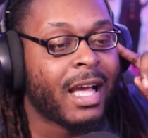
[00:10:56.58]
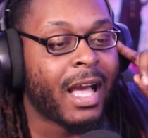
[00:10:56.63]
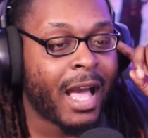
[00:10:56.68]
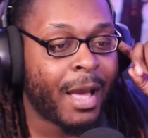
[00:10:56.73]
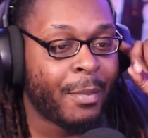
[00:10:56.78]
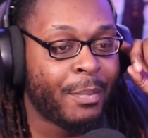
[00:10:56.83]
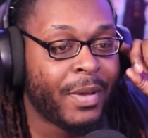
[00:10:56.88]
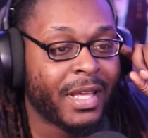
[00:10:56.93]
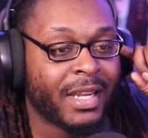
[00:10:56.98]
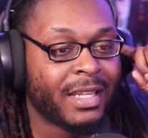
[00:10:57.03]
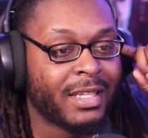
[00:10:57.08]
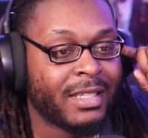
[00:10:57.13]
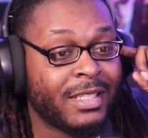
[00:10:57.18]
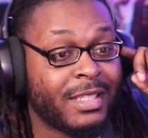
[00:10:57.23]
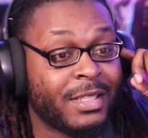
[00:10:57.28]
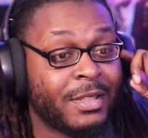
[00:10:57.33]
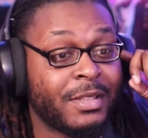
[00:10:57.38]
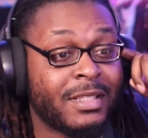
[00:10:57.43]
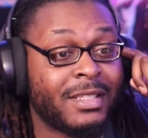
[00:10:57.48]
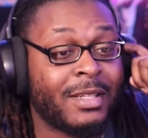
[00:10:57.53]
I bet
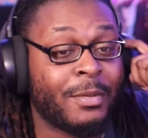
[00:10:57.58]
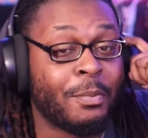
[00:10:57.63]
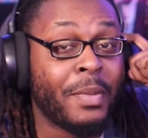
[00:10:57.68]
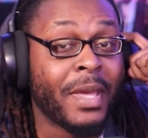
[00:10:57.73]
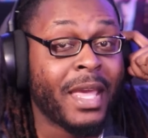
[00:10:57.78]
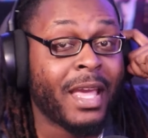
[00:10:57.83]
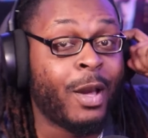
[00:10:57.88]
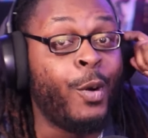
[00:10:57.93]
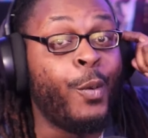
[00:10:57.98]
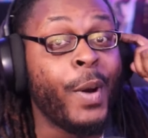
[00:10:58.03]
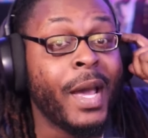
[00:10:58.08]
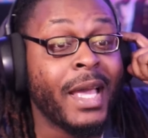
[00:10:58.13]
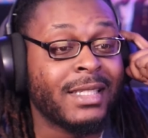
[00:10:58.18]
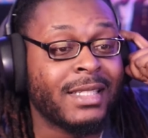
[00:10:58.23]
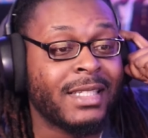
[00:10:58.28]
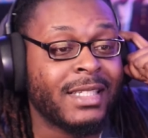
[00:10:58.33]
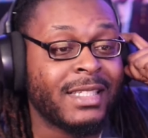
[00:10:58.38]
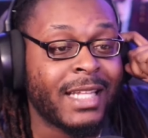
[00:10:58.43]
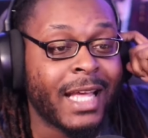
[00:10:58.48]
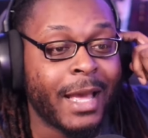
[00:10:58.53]
it's some big
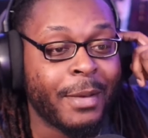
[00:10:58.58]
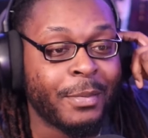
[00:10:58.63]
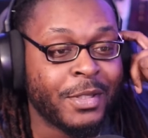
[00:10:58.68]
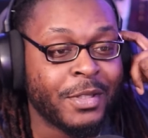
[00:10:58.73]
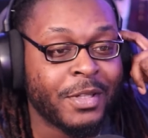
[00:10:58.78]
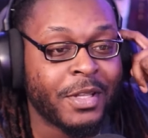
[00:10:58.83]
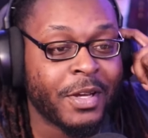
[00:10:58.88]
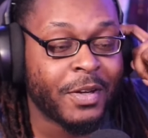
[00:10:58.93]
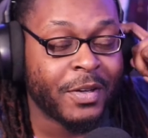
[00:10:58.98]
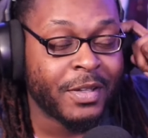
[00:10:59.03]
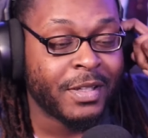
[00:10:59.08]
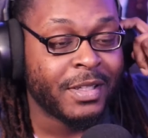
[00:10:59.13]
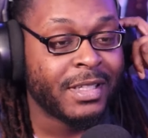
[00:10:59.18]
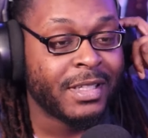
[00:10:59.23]
quest this time too, though.